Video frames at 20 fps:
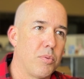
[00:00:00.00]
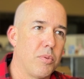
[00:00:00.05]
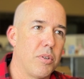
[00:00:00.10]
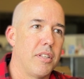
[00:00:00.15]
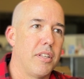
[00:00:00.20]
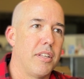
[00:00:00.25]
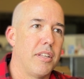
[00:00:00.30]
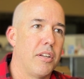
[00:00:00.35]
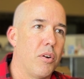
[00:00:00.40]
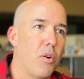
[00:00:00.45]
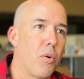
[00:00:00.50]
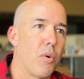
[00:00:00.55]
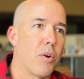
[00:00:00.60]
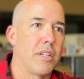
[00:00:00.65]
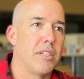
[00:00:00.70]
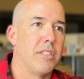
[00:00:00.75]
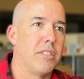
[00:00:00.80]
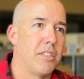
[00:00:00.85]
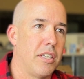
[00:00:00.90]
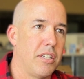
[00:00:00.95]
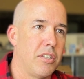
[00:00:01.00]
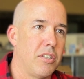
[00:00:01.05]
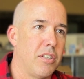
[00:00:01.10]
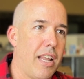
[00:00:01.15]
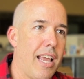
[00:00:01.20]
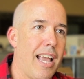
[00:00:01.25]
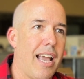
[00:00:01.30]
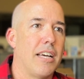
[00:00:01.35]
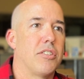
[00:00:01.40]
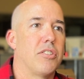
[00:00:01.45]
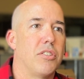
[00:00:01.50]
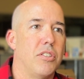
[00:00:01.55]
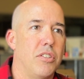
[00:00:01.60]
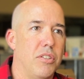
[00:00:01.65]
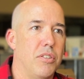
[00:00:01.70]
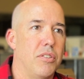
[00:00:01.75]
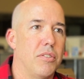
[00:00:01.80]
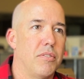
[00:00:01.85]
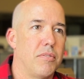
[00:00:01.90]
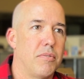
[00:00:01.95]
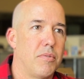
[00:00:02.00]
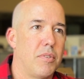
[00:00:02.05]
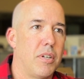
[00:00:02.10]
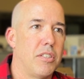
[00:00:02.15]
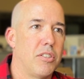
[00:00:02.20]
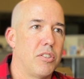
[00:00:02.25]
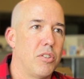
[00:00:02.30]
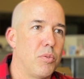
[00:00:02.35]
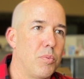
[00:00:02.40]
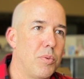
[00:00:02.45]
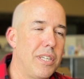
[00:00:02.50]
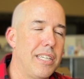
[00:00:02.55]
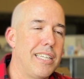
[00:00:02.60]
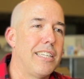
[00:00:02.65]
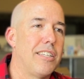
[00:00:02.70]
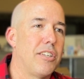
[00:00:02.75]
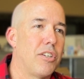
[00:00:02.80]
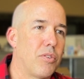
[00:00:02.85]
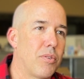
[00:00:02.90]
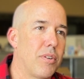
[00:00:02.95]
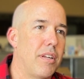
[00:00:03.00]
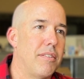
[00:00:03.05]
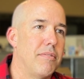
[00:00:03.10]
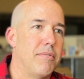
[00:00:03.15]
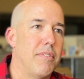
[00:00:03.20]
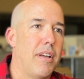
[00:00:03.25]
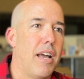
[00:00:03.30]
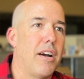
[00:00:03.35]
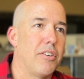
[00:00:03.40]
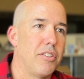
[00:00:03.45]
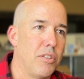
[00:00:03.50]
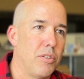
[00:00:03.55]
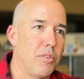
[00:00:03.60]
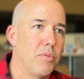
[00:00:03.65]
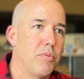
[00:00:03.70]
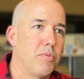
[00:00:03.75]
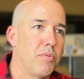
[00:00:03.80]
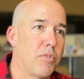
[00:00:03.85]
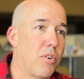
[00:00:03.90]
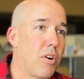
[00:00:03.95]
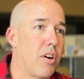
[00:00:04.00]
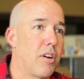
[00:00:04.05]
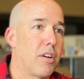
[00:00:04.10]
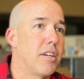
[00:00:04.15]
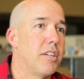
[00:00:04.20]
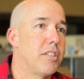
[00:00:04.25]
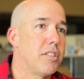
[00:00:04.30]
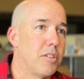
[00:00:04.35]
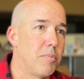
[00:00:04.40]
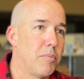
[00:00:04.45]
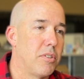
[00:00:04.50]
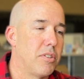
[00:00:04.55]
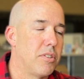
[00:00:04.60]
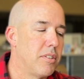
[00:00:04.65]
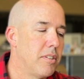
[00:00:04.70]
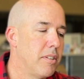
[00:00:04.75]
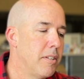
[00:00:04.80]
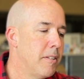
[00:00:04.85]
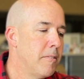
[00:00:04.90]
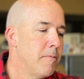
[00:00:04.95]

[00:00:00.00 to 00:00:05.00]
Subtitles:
what the organization has to do, right? So we need to create value for our customers.